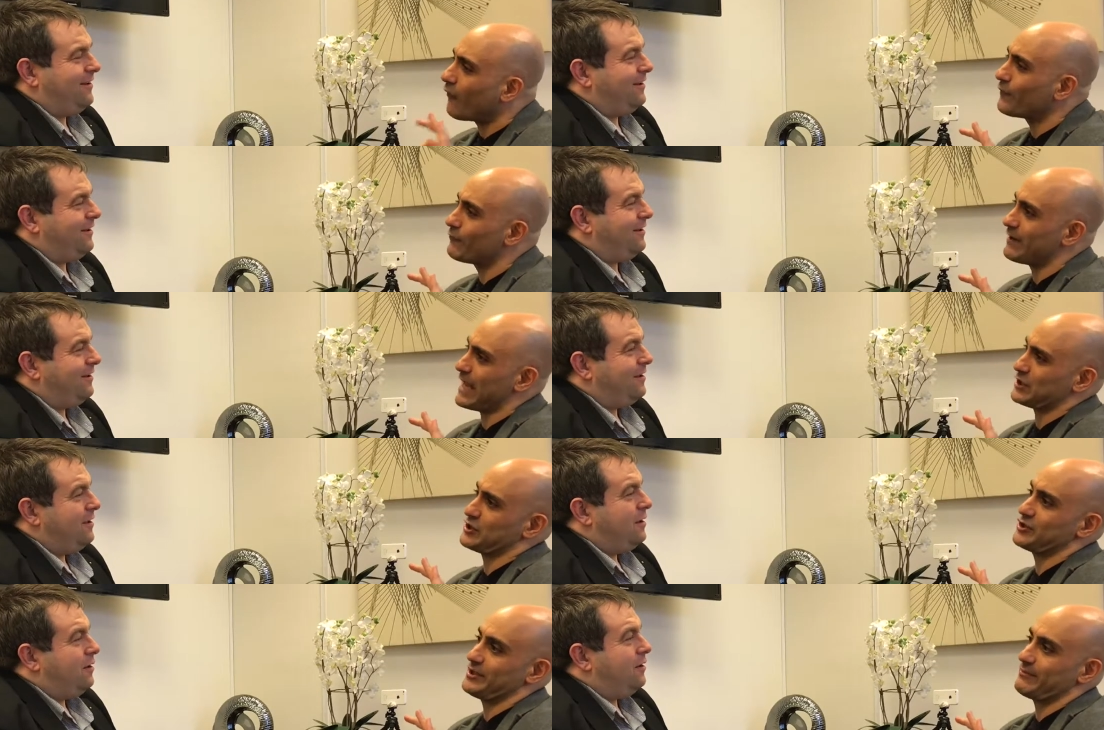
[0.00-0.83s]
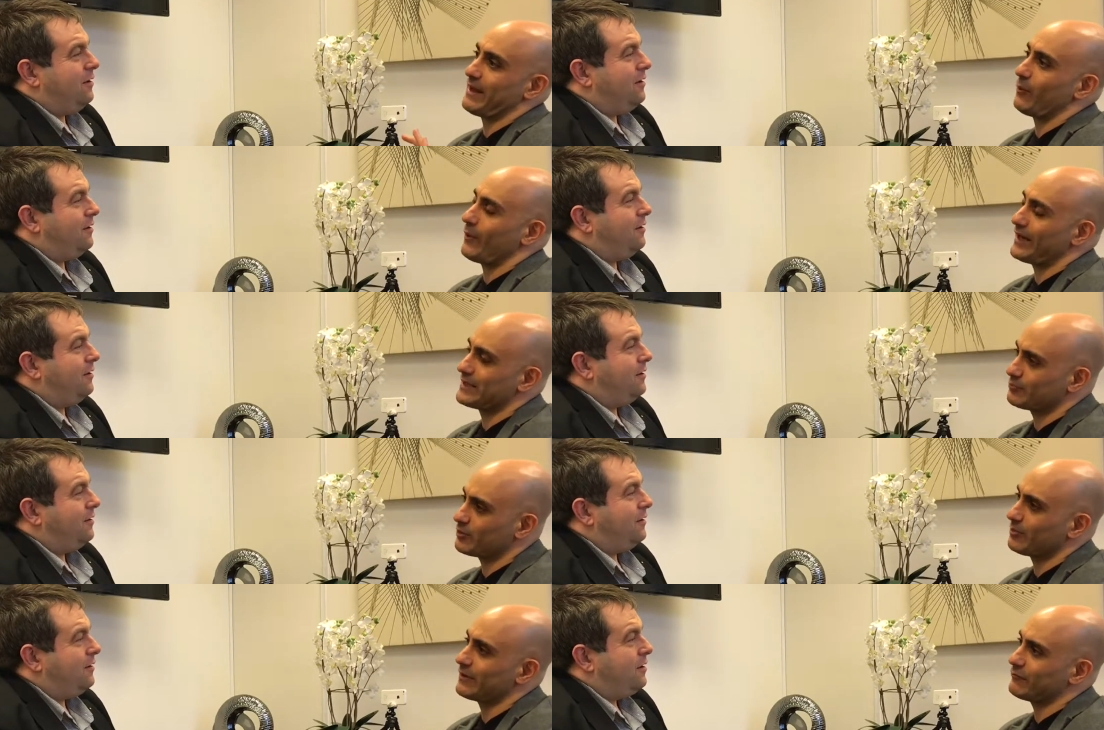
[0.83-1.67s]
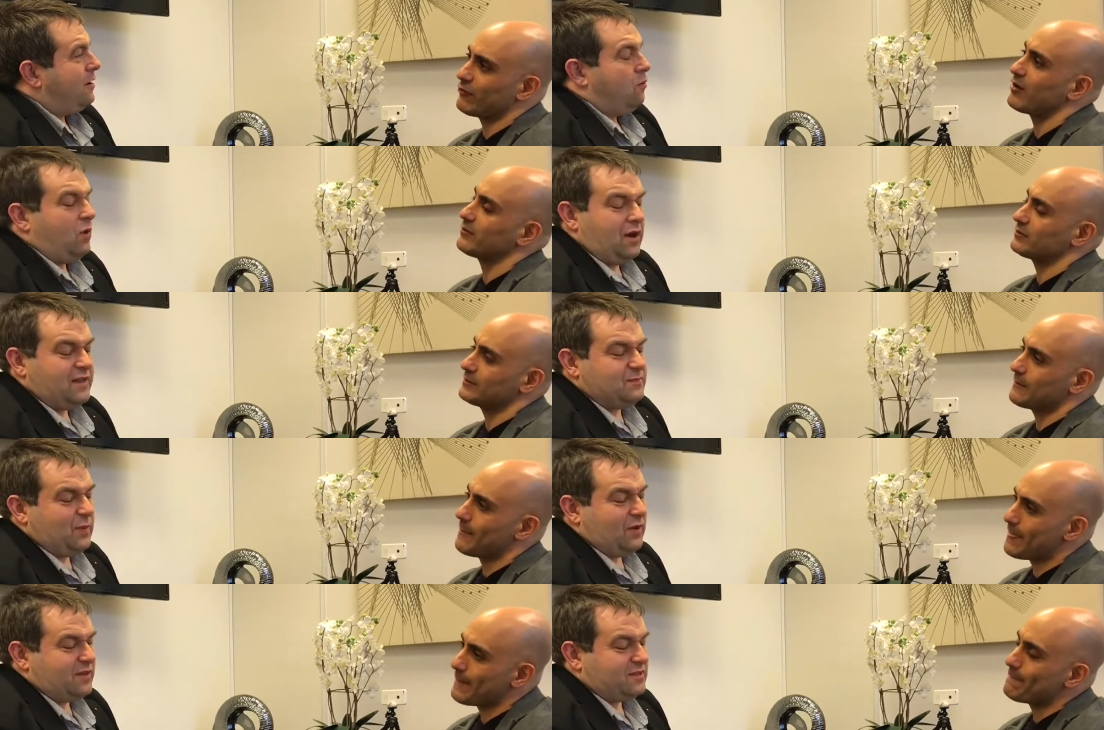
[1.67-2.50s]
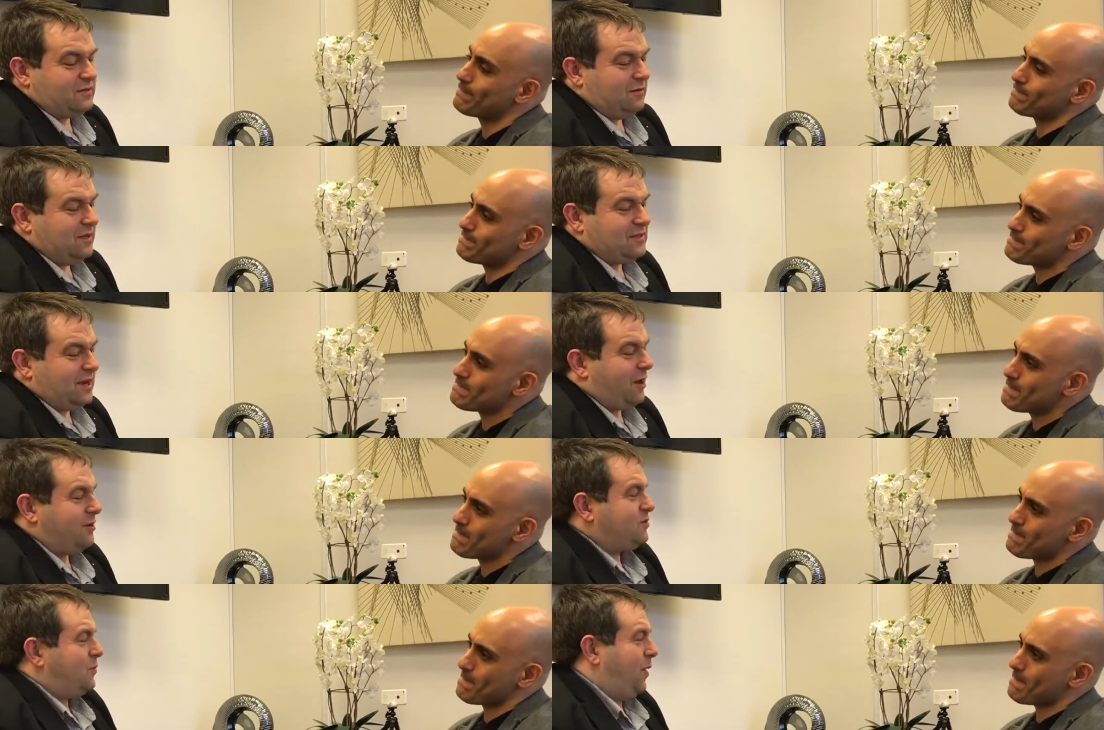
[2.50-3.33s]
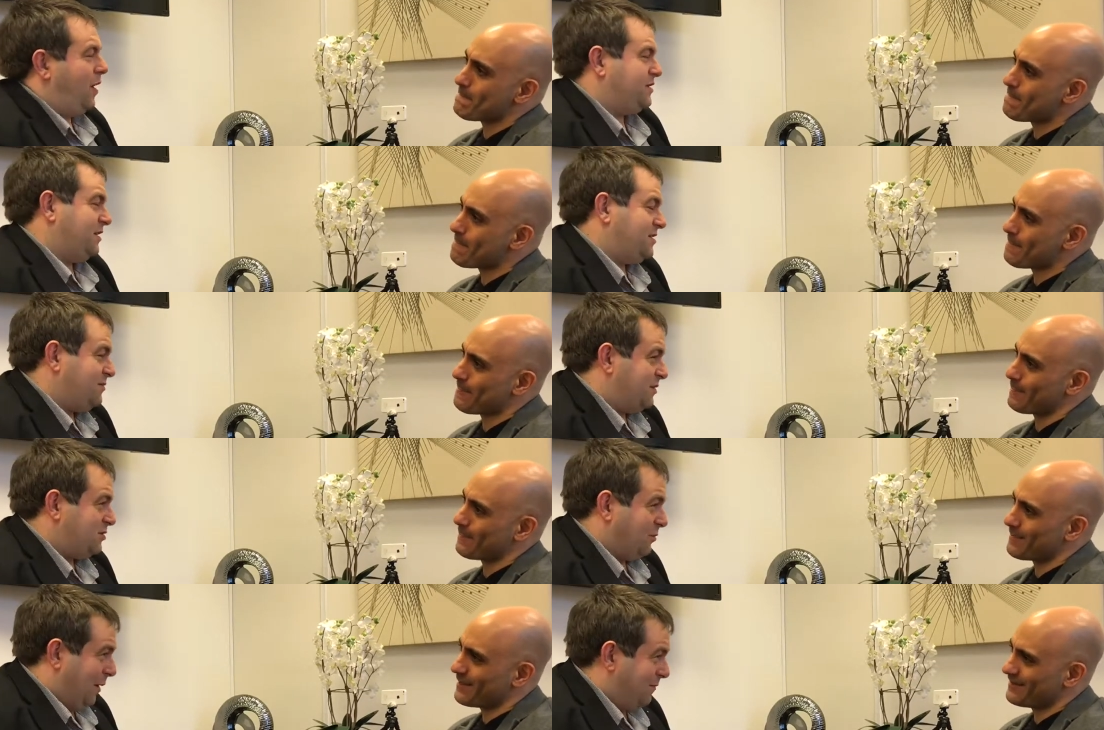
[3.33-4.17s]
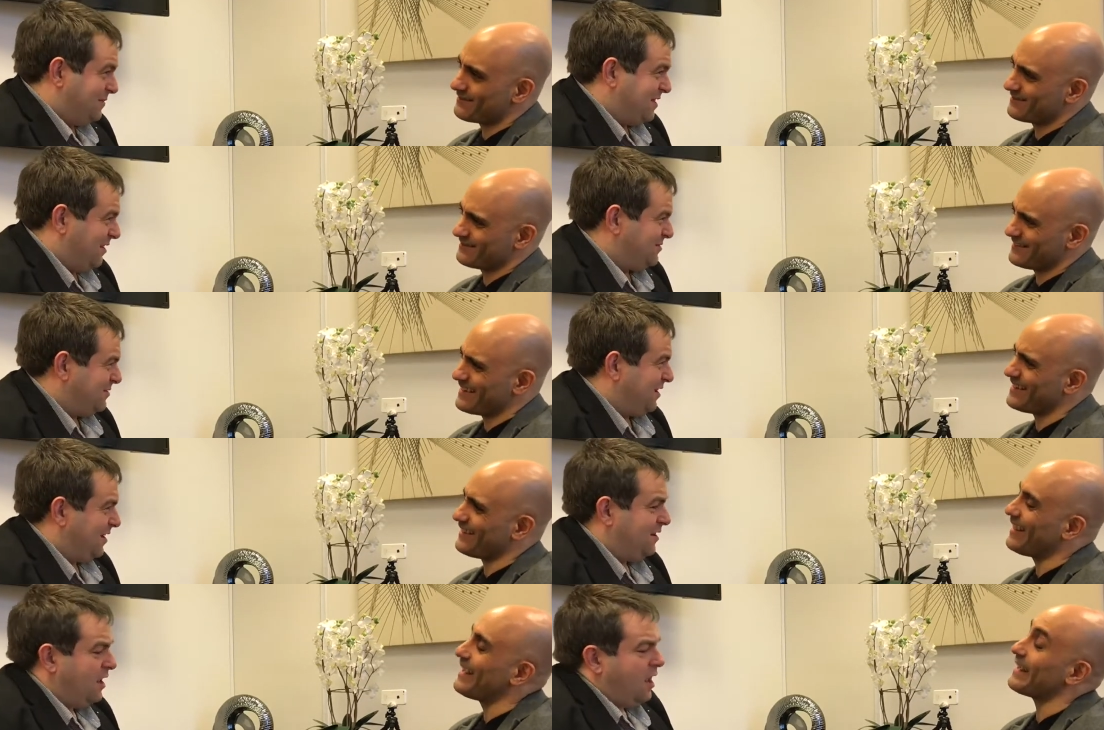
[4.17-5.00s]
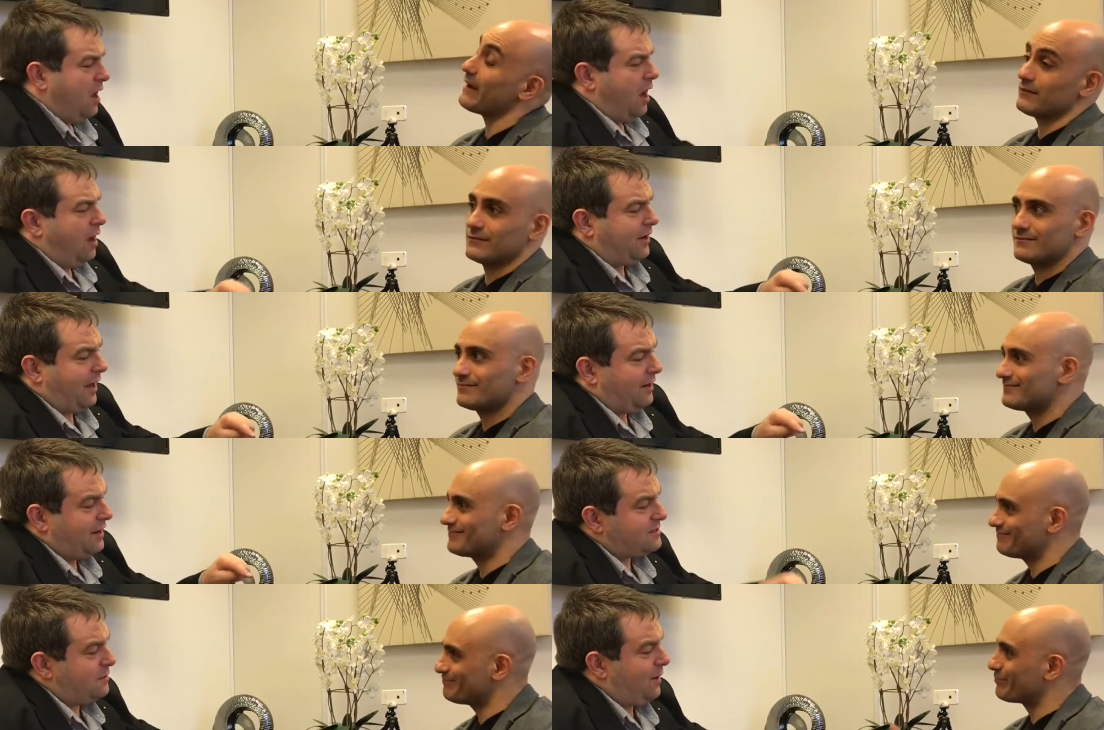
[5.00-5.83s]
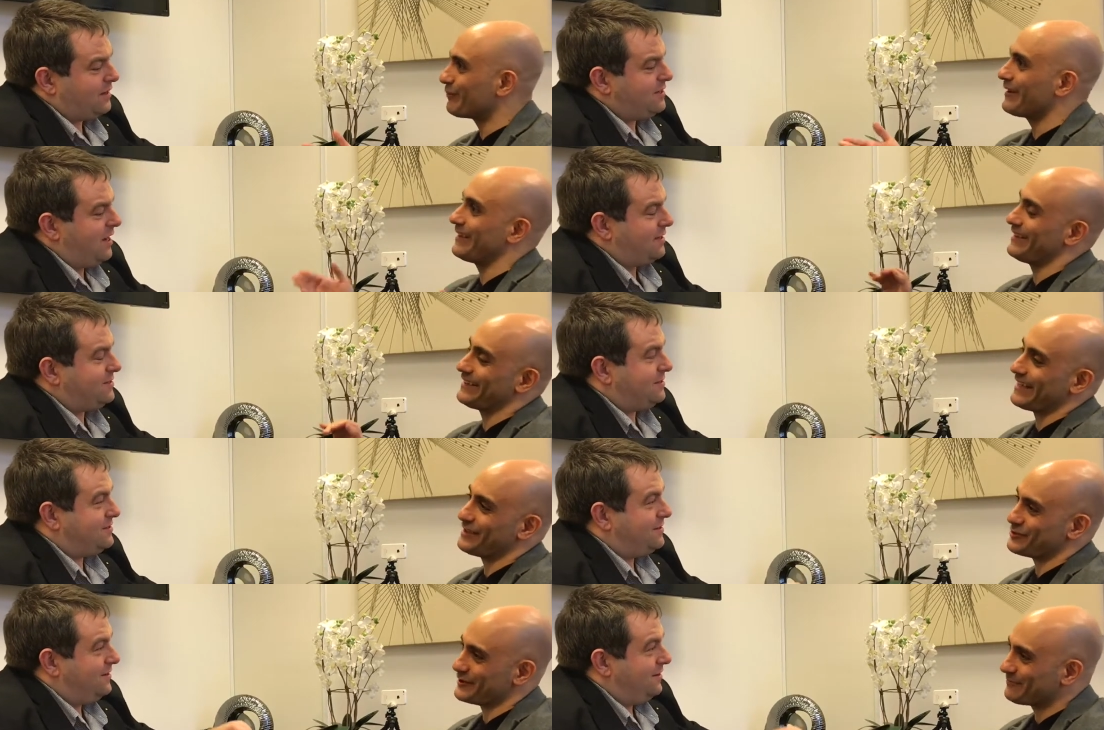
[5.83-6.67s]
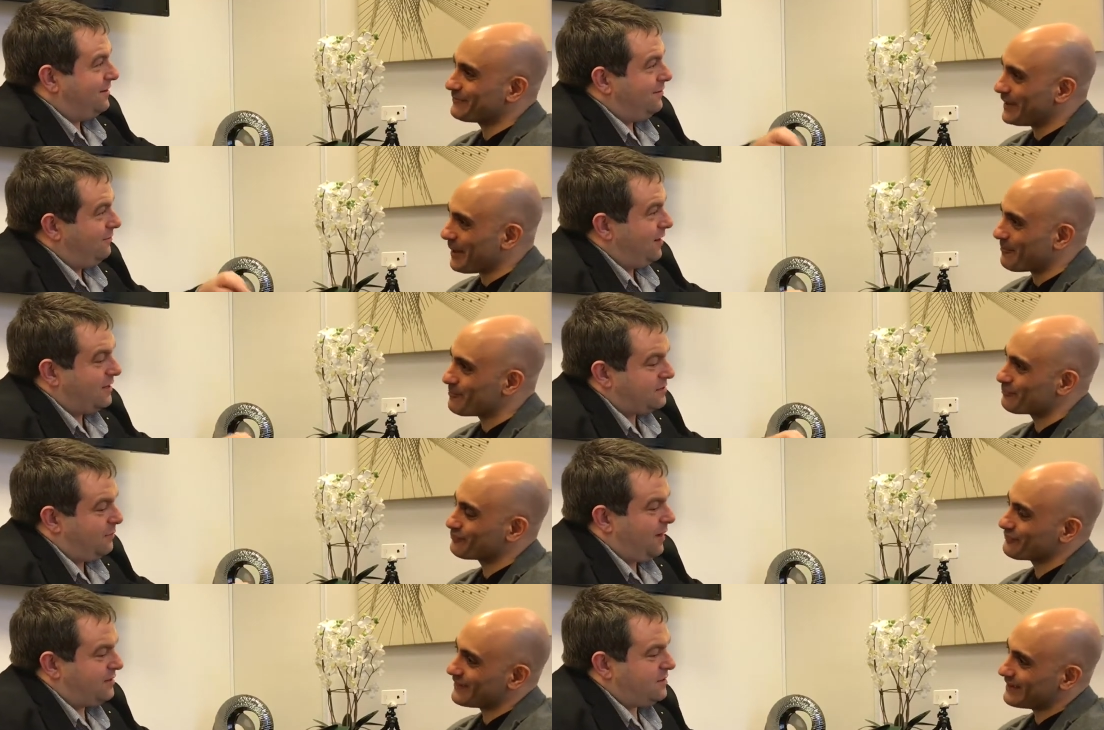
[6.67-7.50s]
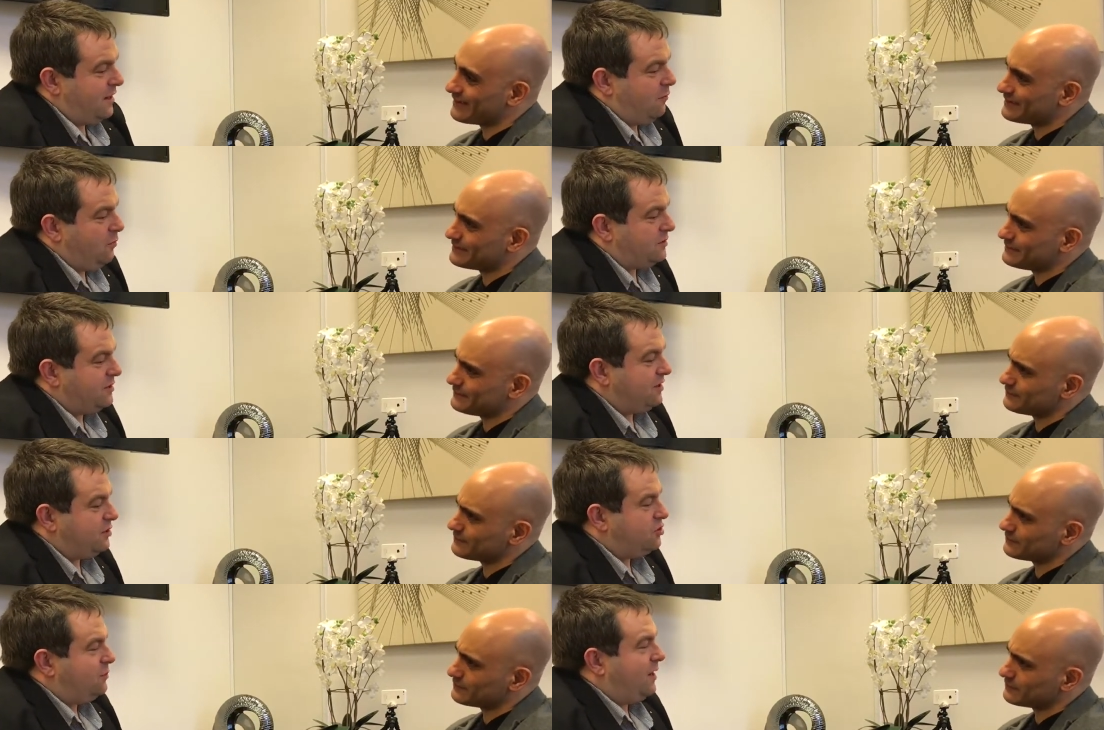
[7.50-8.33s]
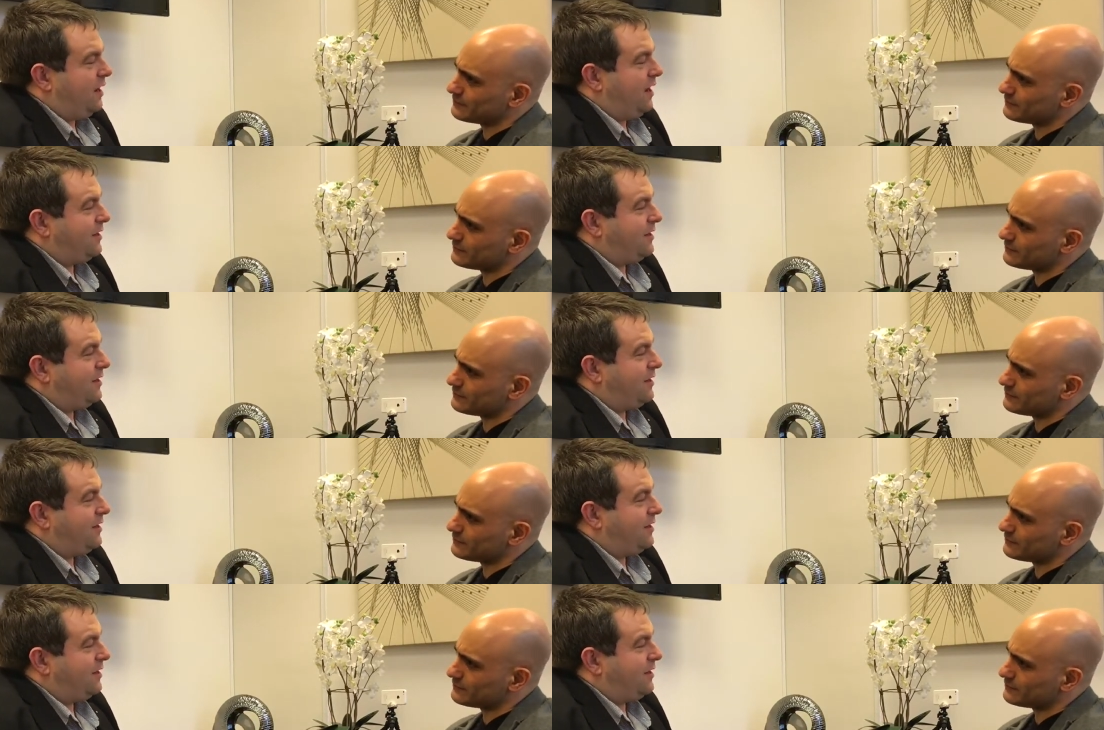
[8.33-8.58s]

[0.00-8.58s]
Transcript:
Speaker 1: off the relationship that way is probably wrong. Well, let's be honest. It's
Speaker 2: like going to a party and someone talk about themselves. Yeah. It, okay, let's come back to letters. Yeah. Let's come back to that. What do you think should be in a